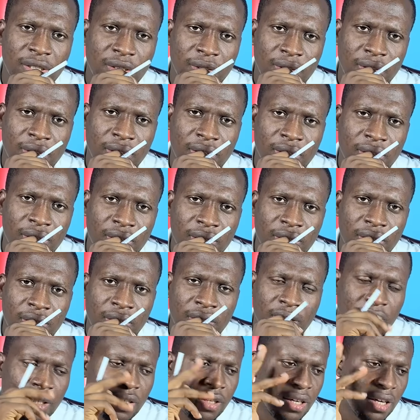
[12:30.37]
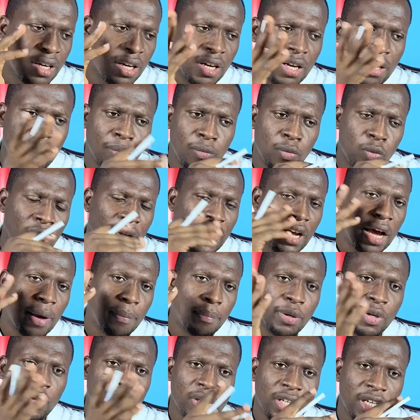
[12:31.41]
You know, what
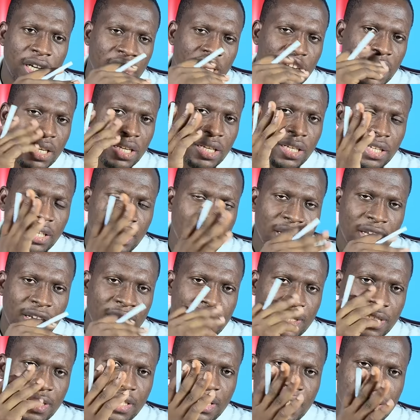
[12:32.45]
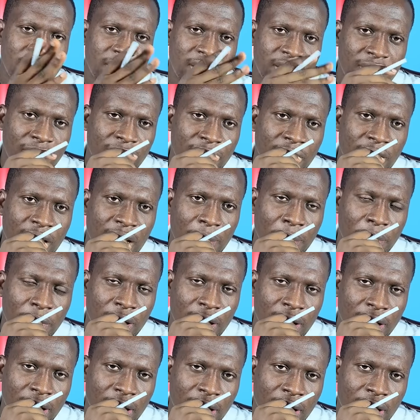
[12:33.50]
happened on the day being a CCTV camera?